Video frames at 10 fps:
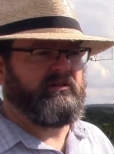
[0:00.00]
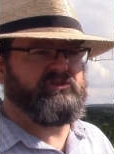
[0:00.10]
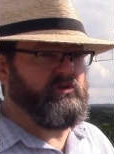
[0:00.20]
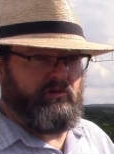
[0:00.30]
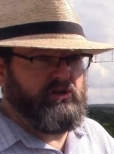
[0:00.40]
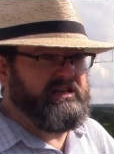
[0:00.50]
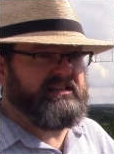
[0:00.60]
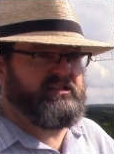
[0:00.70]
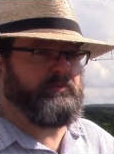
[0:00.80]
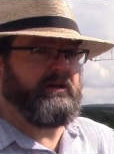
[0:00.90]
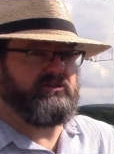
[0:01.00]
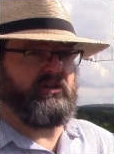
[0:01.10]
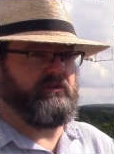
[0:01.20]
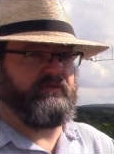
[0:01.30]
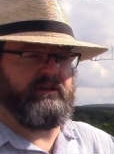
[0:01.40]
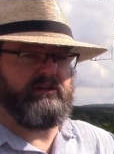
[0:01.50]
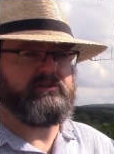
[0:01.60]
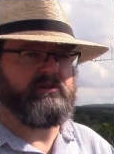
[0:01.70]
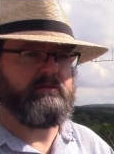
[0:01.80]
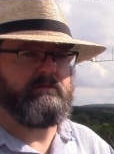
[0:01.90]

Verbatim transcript: Because you, you didn't experience all the figures.